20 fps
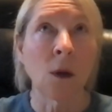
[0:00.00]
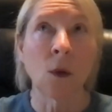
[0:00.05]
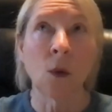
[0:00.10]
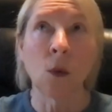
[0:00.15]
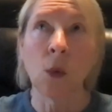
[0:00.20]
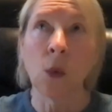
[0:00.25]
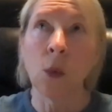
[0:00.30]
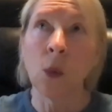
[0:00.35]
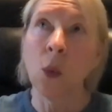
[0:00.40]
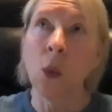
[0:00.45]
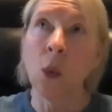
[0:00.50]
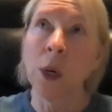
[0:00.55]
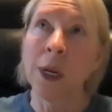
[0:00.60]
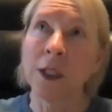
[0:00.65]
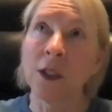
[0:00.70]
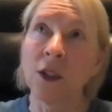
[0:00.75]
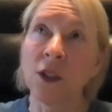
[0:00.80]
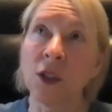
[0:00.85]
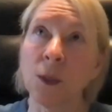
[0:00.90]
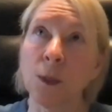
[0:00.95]

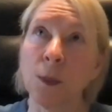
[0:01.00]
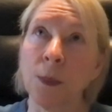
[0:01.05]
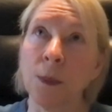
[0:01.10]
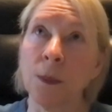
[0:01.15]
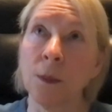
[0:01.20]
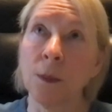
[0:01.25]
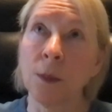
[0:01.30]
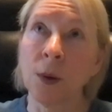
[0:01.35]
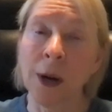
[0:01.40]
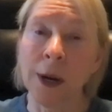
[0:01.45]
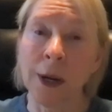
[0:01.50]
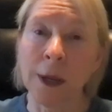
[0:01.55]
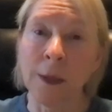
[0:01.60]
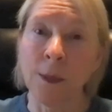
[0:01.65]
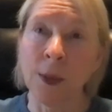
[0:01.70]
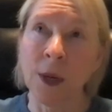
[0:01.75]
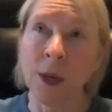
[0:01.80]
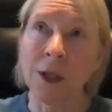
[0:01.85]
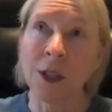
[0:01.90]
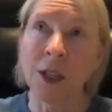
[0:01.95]
which
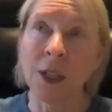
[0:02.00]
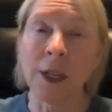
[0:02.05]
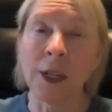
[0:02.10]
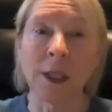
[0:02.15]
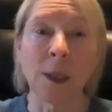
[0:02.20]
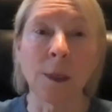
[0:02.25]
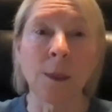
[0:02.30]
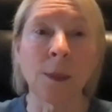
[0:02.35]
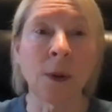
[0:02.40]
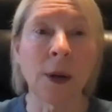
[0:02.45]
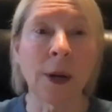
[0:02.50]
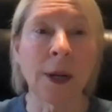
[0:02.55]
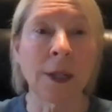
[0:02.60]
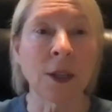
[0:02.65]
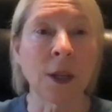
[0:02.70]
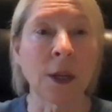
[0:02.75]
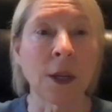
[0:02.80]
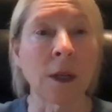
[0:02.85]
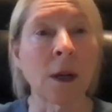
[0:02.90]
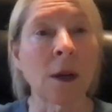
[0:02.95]
person in the
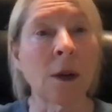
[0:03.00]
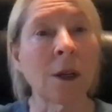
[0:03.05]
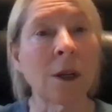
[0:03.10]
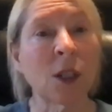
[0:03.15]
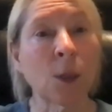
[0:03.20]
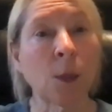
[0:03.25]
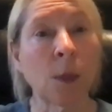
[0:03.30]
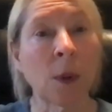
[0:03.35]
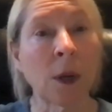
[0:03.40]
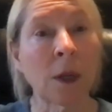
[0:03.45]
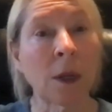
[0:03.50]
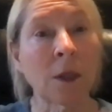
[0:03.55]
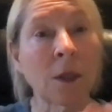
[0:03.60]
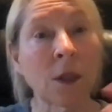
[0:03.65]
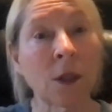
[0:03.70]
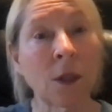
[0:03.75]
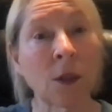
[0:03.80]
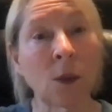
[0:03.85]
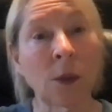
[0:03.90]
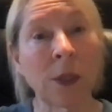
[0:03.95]
present corresponds
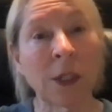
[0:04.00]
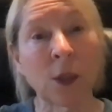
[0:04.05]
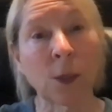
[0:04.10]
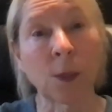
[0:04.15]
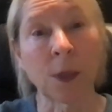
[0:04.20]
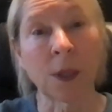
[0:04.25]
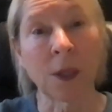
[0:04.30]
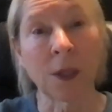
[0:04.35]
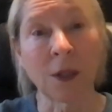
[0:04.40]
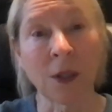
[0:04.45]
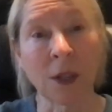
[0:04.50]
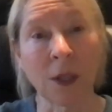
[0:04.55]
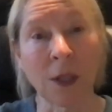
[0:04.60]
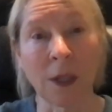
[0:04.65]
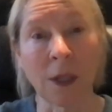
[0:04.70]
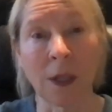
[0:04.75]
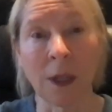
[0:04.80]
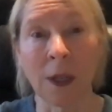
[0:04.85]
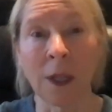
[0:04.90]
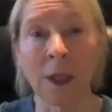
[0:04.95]
to which
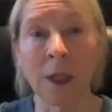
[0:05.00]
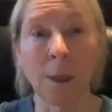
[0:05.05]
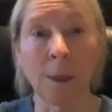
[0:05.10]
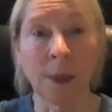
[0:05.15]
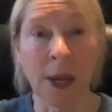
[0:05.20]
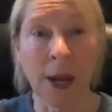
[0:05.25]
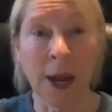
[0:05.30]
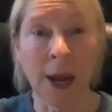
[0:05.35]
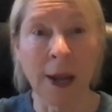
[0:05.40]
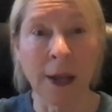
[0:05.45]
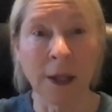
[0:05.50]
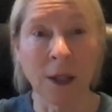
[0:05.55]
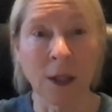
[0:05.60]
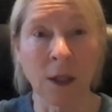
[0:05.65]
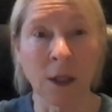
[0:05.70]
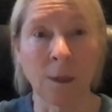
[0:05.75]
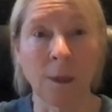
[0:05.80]
person in the past,